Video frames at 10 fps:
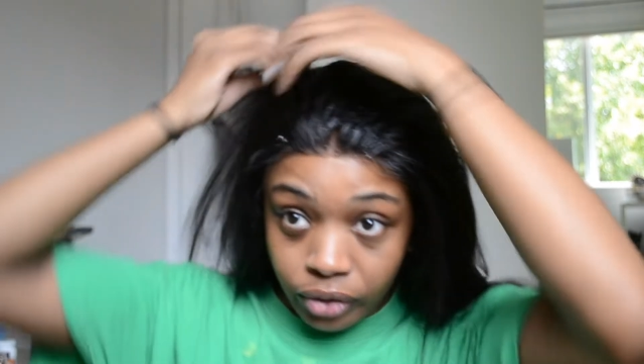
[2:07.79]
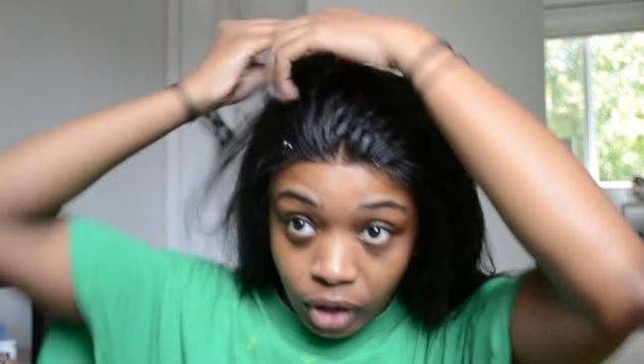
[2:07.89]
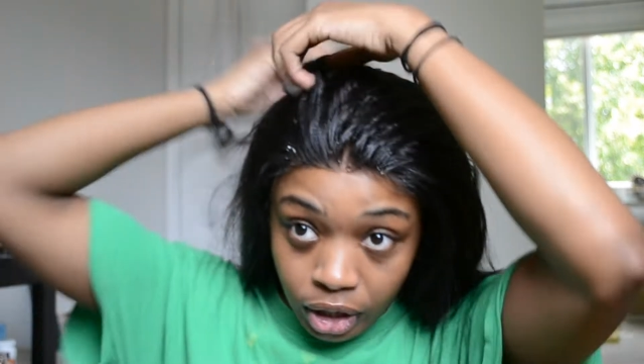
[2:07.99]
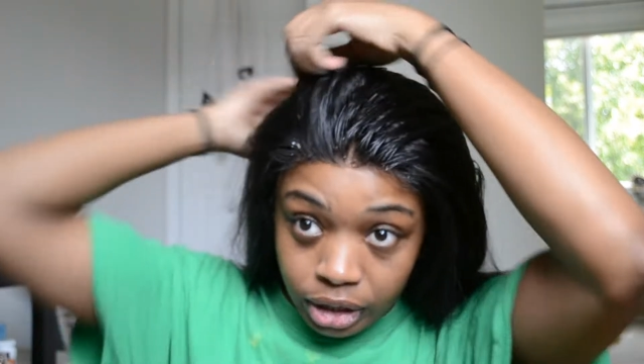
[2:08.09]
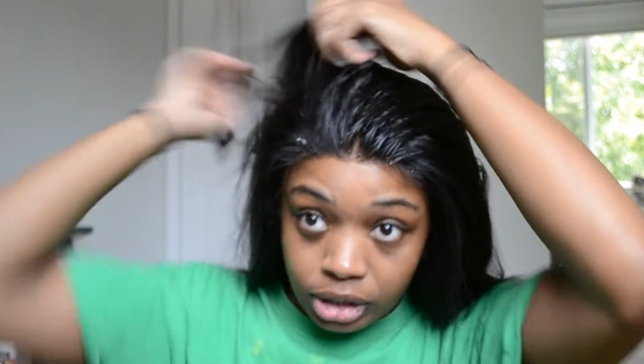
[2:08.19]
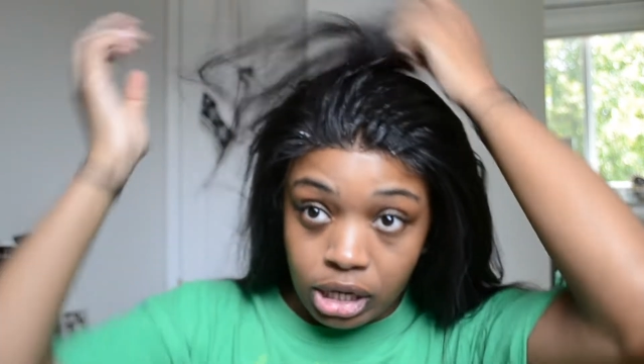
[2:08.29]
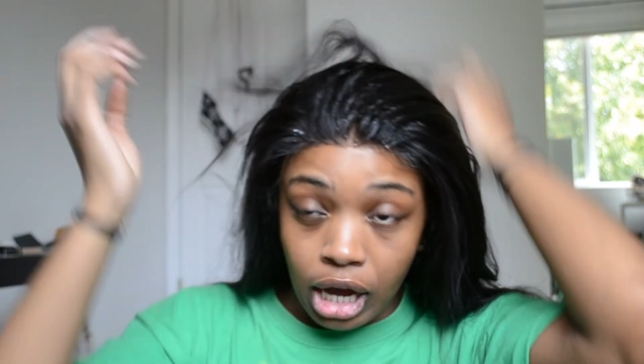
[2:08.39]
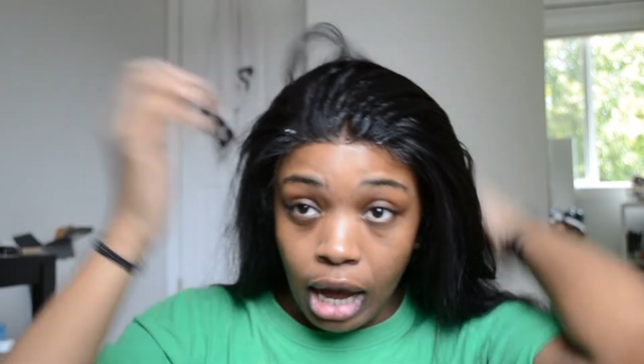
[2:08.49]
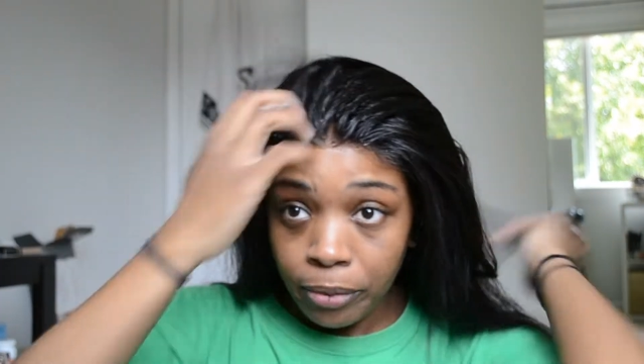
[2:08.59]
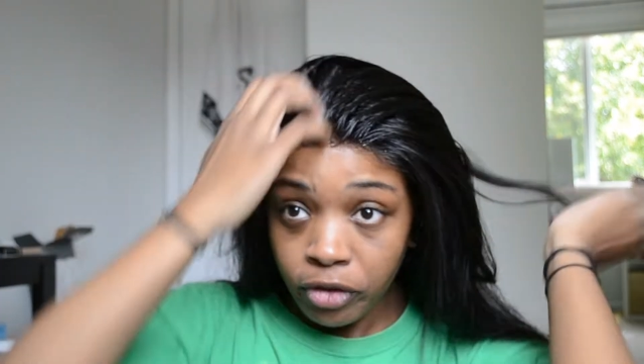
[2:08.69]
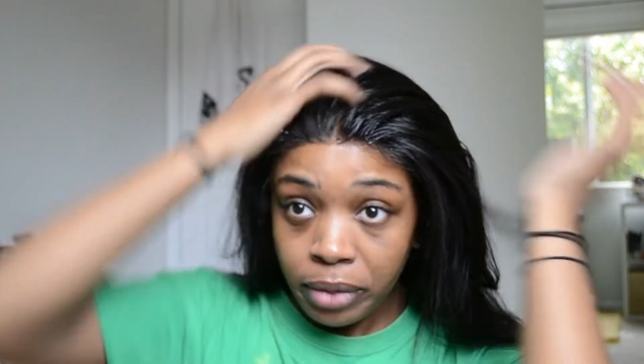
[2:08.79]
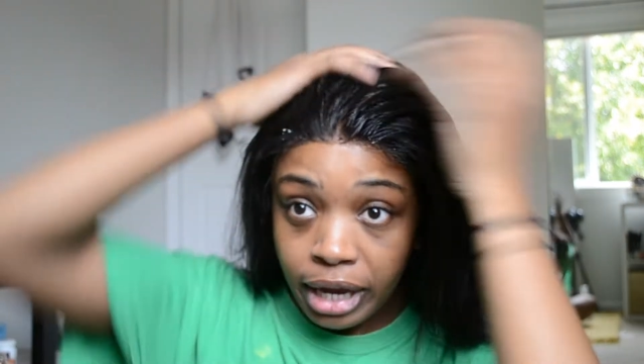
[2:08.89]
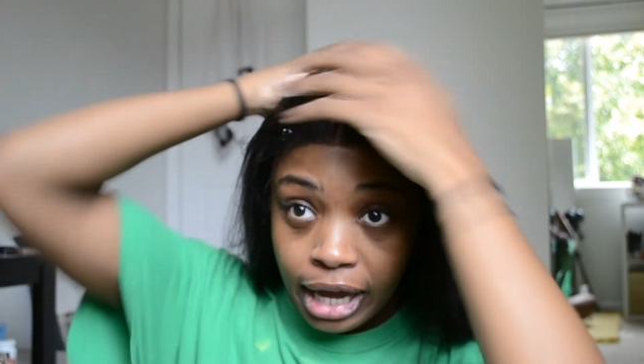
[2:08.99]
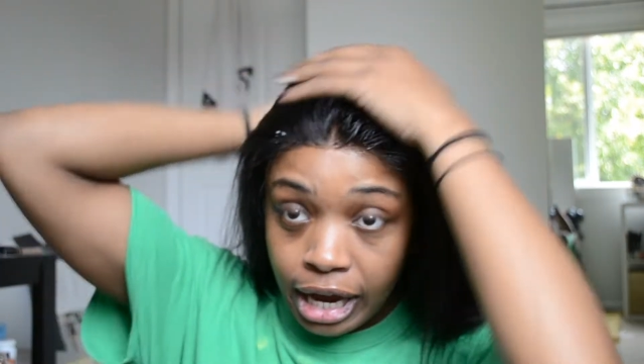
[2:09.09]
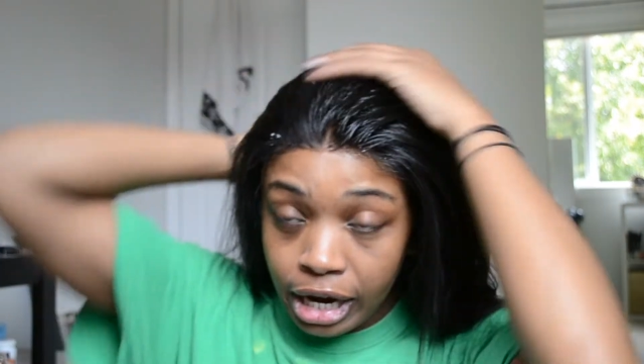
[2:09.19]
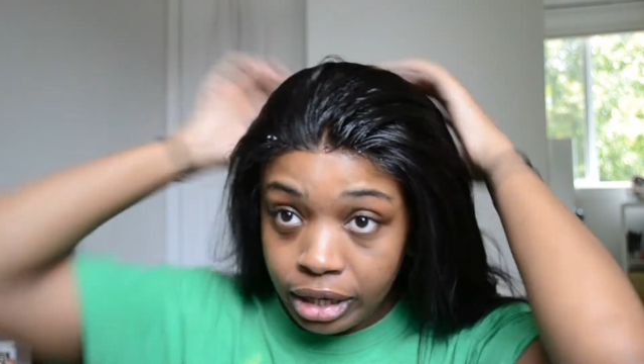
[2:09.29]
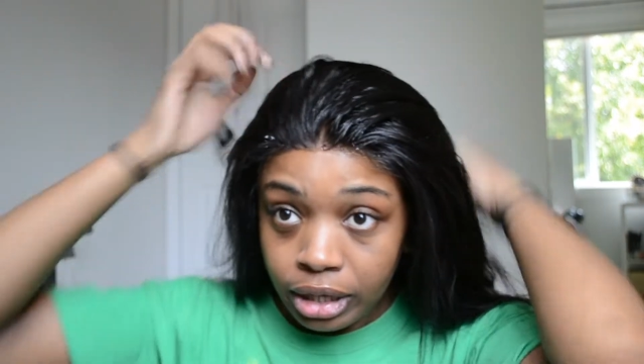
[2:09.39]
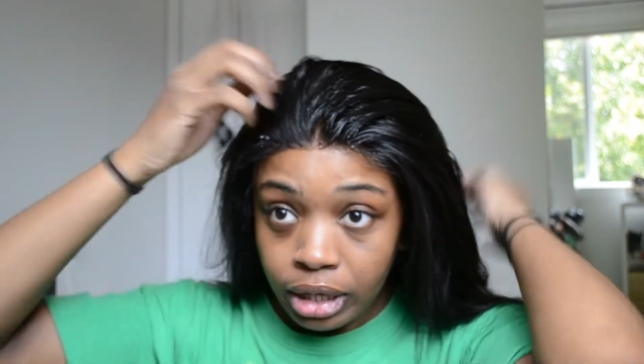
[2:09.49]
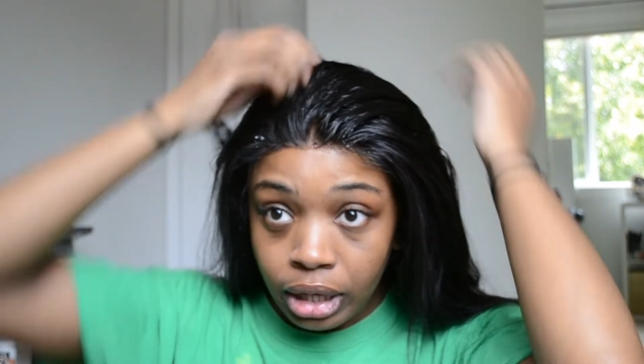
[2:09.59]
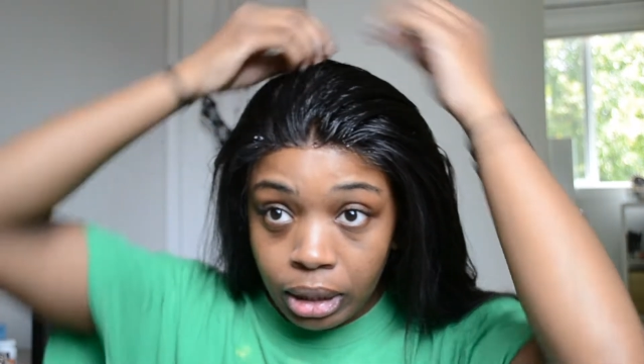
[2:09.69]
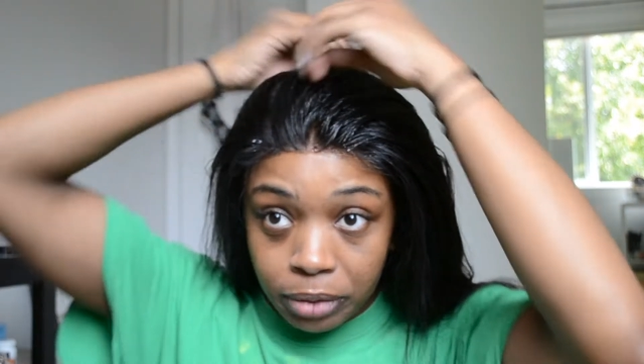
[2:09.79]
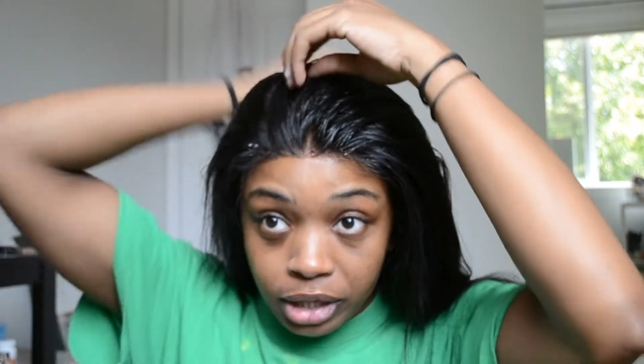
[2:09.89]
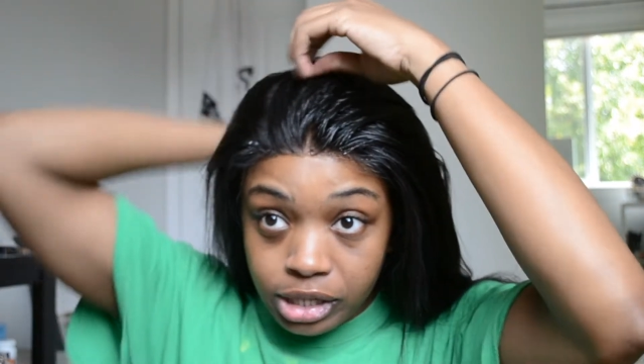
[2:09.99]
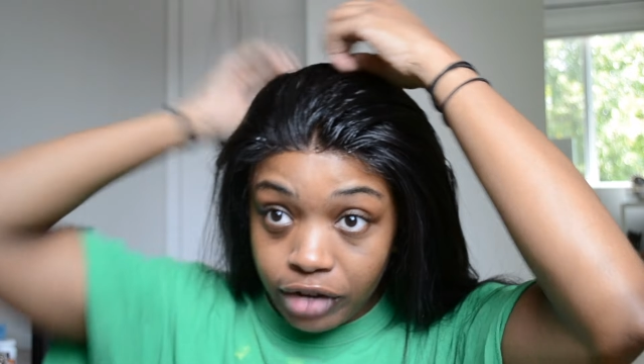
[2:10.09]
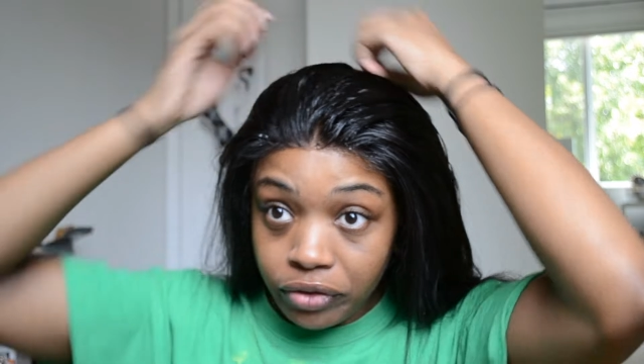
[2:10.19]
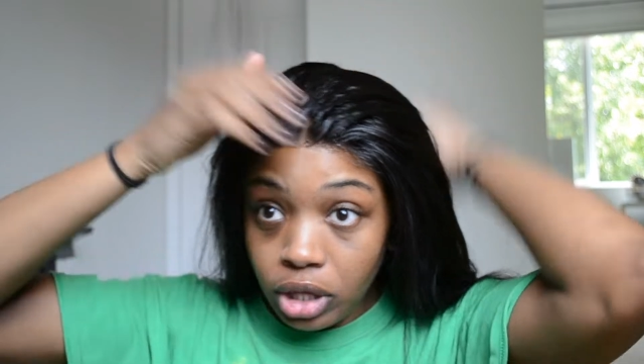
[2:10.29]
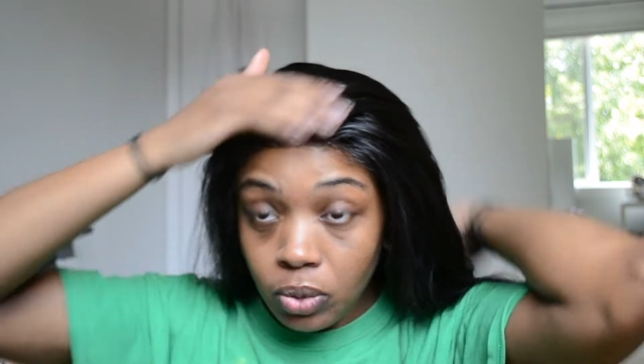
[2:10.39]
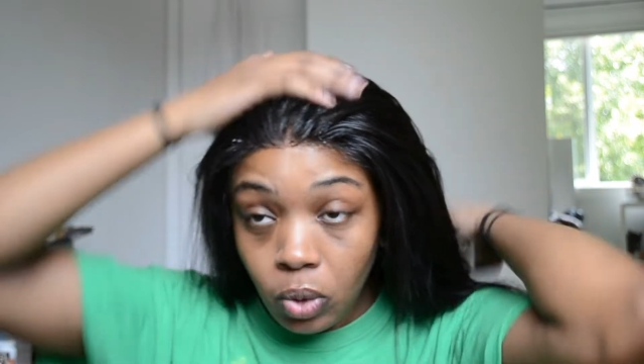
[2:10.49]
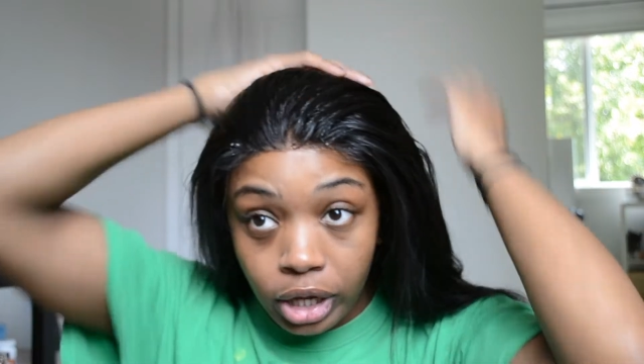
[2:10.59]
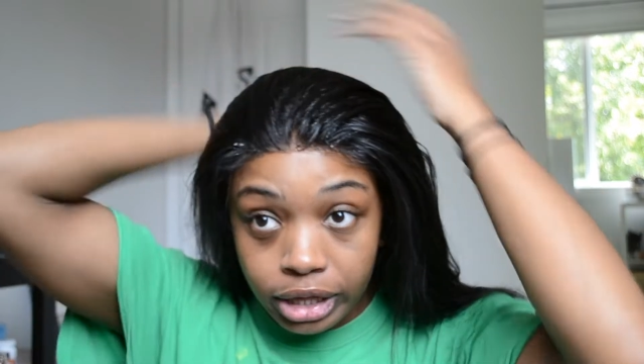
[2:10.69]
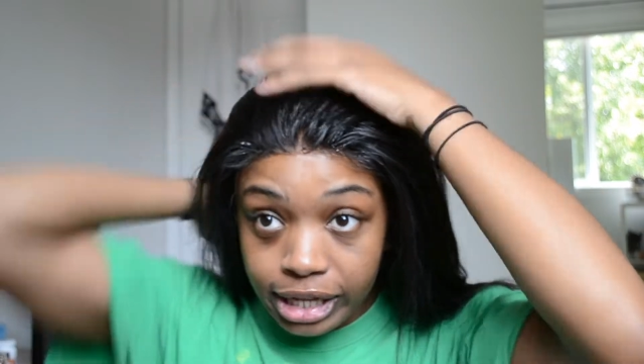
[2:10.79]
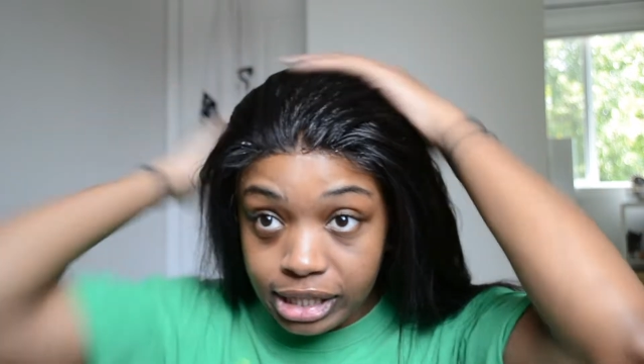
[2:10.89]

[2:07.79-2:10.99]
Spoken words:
on the top of my head, because I really want